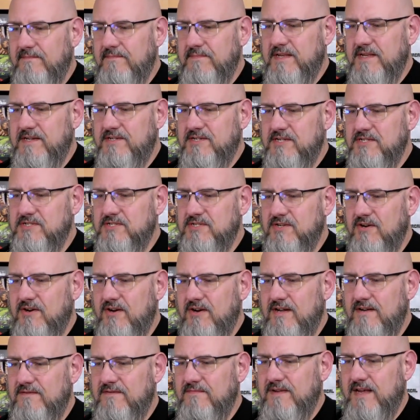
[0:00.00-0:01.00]
He just
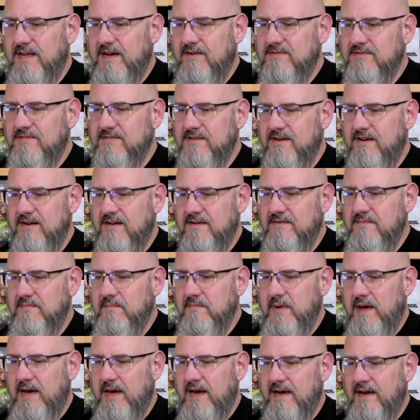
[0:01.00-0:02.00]
saw it. Now it's on.
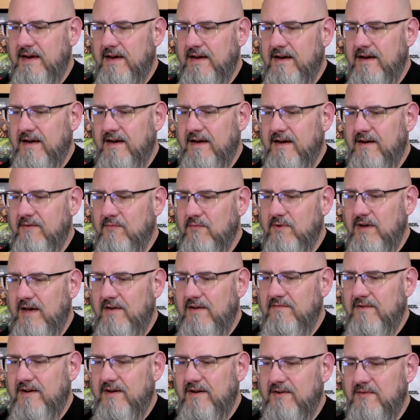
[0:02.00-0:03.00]
Back. Ha, we
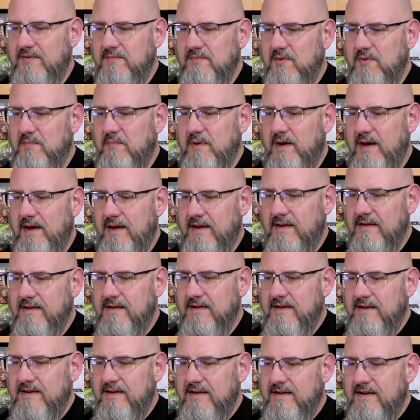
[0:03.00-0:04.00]
have volume. You're back.
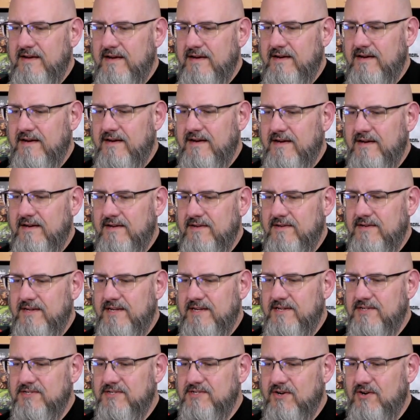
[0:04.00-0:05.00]

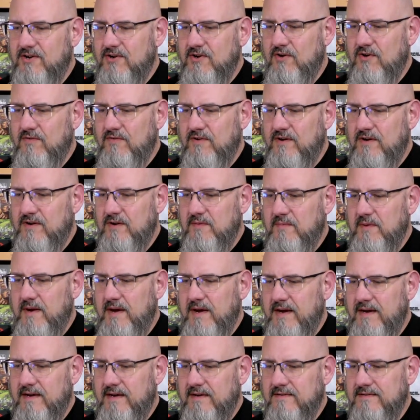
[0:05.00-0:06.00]
Need to start over. You're
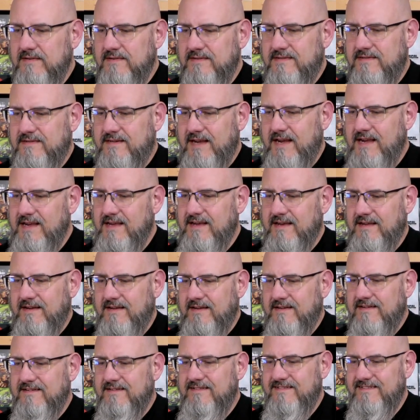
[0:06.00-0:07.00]
back. Dang it.
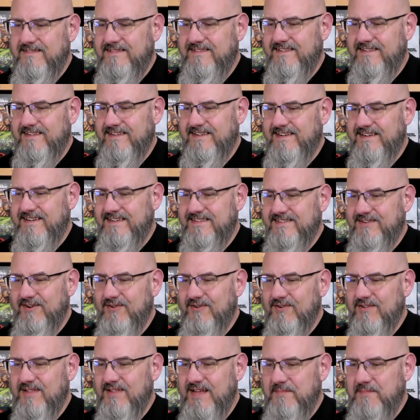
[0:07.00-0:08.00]

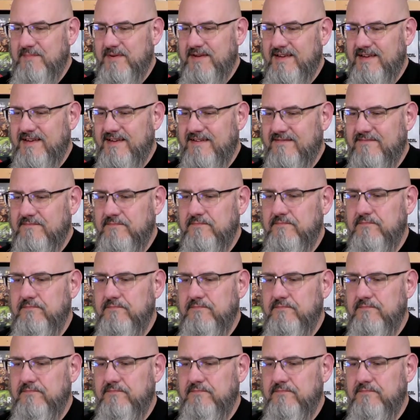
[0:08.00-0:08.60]
Don't clap again.